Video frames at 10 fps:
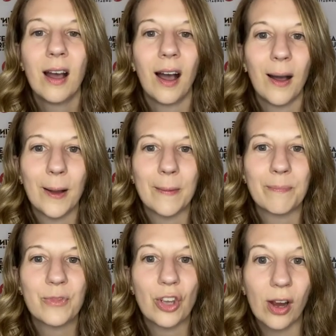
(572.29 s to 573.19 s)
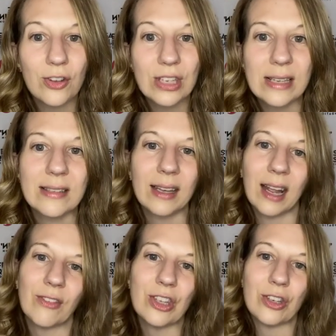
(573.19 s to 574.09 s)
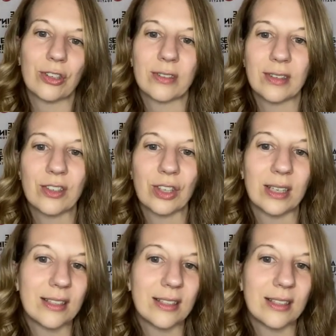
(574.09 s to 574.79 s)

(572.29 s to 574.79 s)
charges in every jurisdiction.